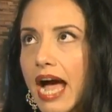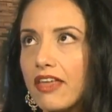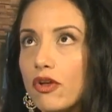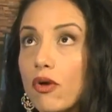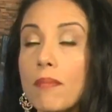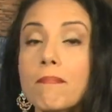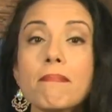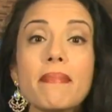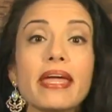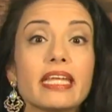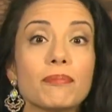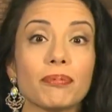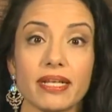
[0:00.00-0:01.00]
There are
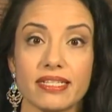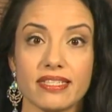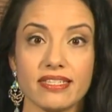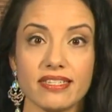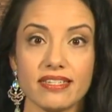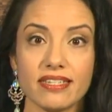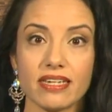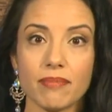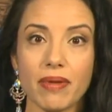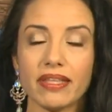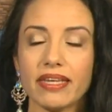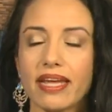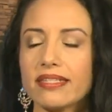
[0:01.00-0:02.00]
many places to study
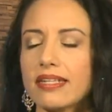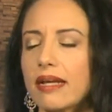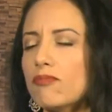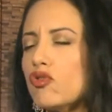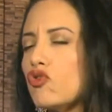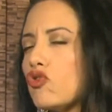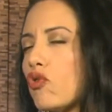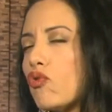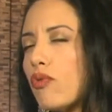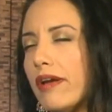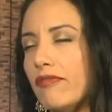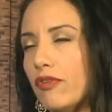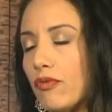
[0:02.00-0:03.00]
belly dance, and I'm so
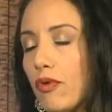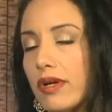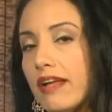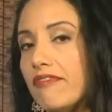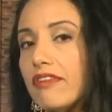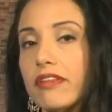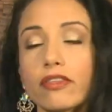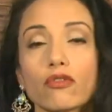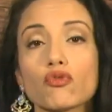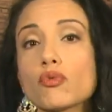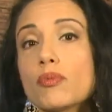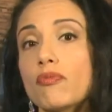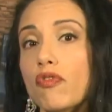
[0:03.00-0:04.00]
grateful for it, and I feel like there's
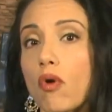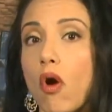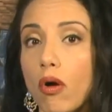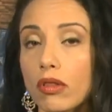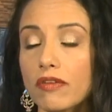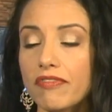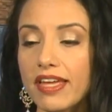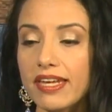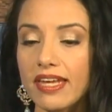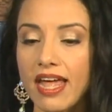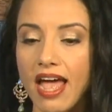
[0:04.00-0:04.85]
room for all of it.